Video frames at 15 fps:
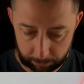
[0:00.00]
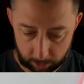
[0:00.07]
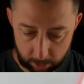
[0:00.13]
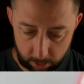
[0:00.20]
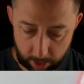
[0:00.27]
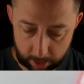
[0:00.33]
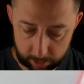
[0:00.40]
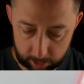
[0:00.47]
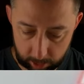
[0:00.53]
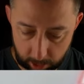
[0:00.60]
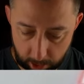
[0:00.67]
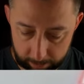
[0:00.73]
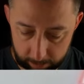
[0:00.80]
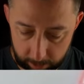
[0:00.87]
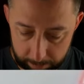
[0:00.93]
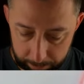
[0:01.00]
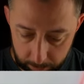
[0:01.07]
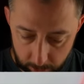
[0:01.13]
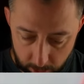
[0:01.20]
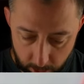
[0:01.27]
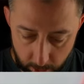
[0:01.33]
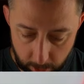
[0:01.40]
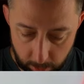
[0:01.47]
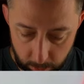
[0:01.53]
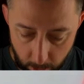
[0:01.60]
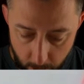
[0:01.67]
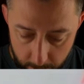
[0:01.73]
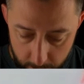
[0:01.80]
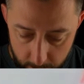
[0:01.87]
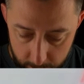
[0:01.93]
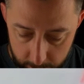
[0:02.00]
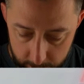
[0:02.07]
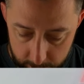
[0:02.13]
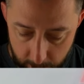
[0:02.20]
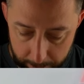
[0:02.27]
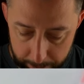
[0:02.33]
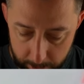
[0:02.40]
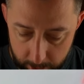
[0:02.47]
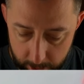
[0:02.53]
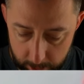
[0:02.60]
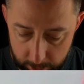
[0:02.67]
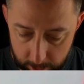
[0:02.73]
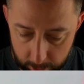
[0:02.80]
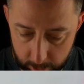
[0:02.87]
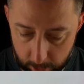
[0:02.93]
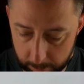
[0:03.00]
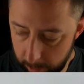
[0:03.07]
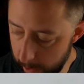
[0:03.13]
2011 Tony Romo Sepia. These are numbered